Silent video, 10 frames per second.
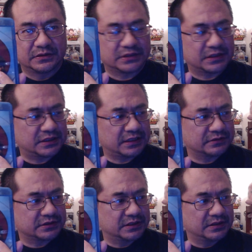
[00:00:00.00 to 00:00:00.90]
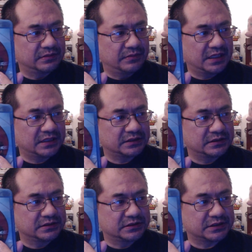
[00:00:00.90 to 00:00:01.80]
1,000
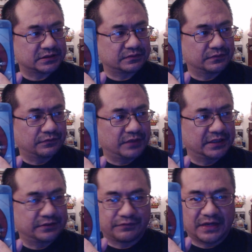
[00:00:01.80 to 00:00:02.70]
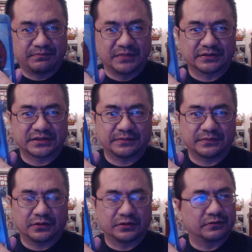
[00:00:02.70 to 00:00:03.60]
men just waiting to rape me or
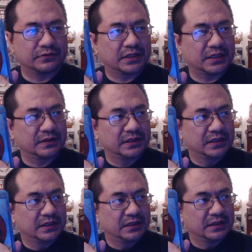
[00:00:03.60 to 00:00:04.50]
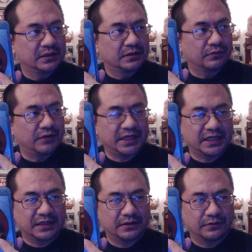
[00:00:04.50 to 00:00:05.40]
something, or
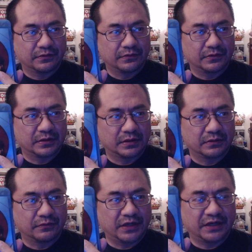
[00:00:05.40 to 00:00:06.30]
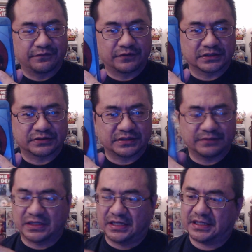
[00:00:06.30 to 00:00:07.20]
waiting for us or
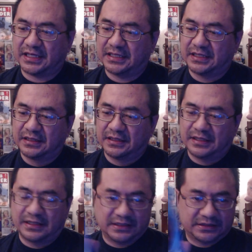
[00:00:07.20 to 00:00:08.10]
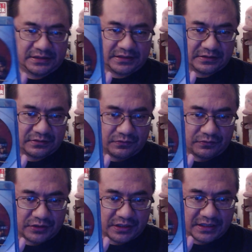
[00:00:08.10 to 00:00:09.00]
something like that. And then she says,
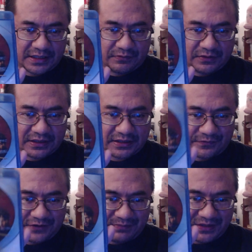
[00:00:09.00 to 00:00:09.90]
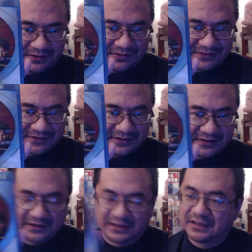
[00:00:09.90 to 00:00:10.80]
"Don't worry, I won't let them rape you."
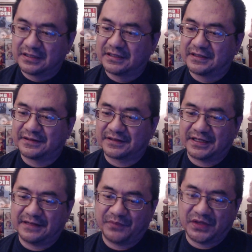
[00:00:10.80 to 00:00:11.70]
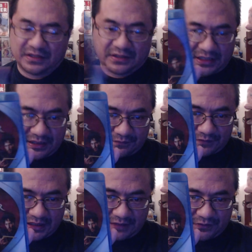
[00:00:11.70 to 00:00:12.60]
Okay, and then you
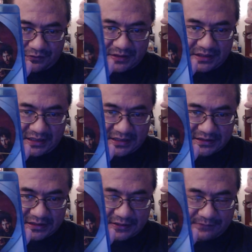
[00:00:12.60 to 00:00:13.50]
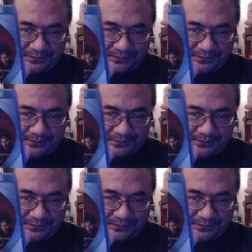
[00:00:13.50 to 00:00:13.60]
have Clive Owen as